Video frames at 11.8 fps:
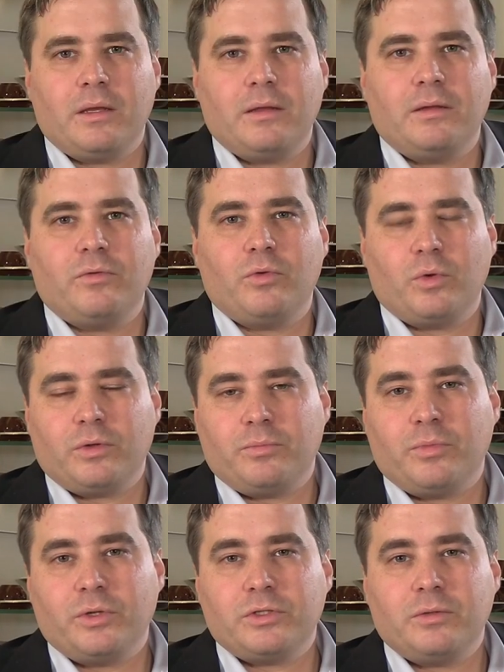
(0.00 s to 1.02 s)
The fourth
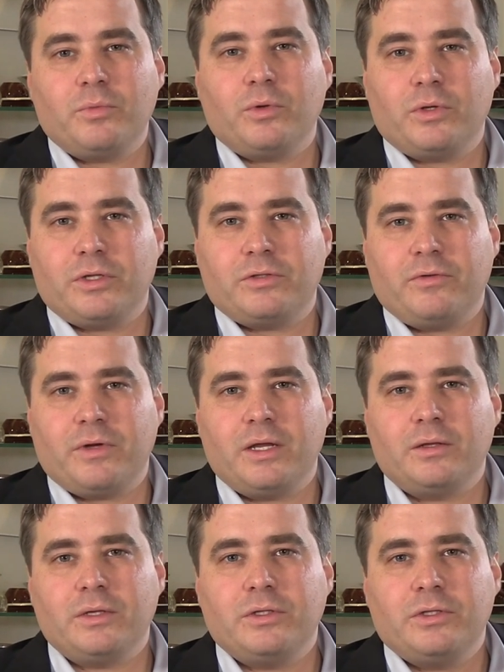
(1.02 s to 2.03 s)
principle is
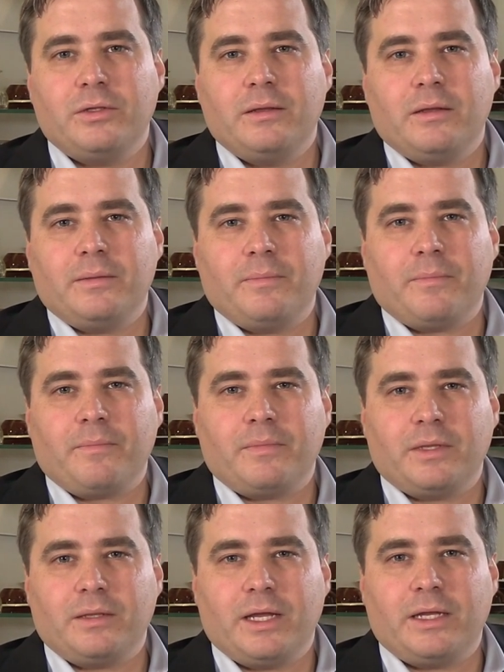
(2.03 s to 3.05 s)
fairness.
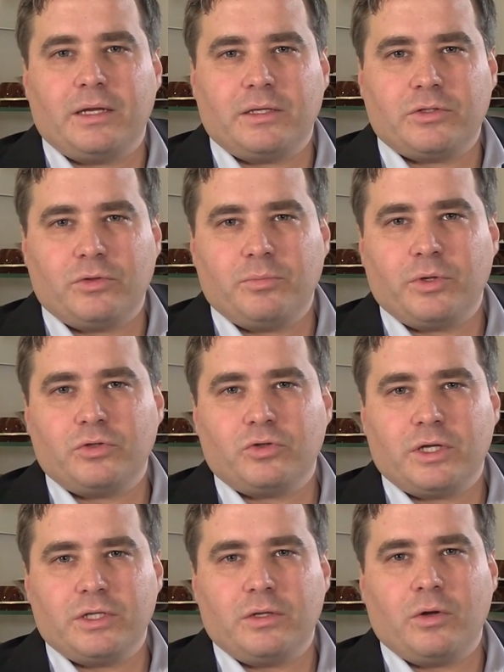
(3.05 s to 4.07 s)
The data is to be
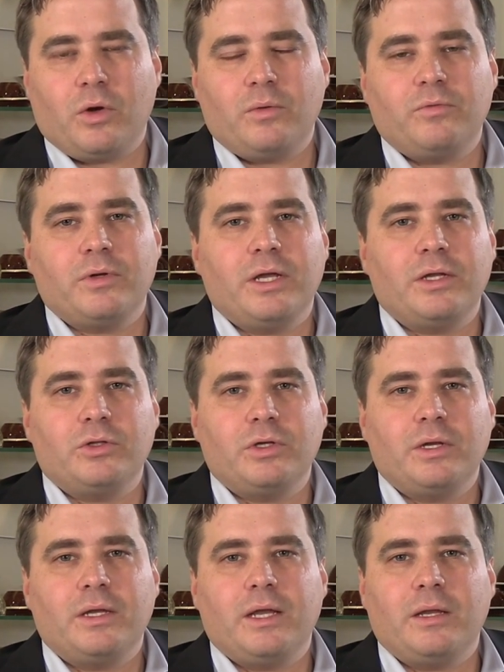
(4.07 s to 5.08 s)
treated
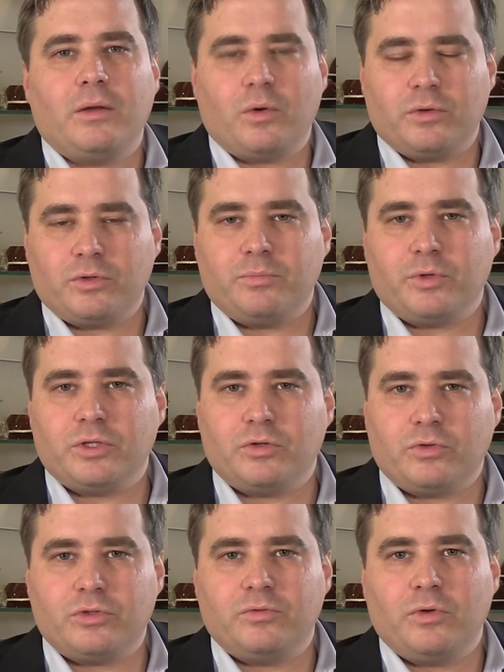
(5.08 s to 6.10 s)
confidentially and not to be
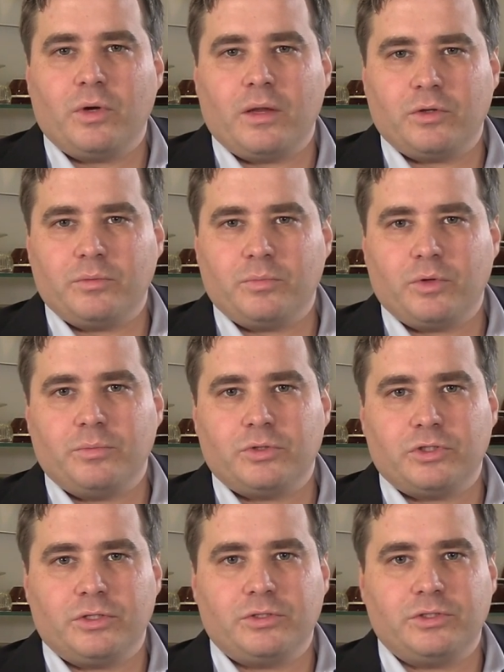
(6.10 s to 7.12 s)
used for other
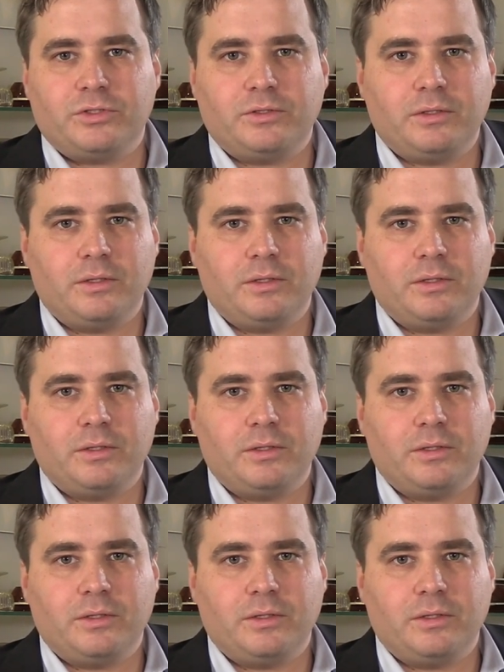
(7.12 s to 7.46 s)
purposes.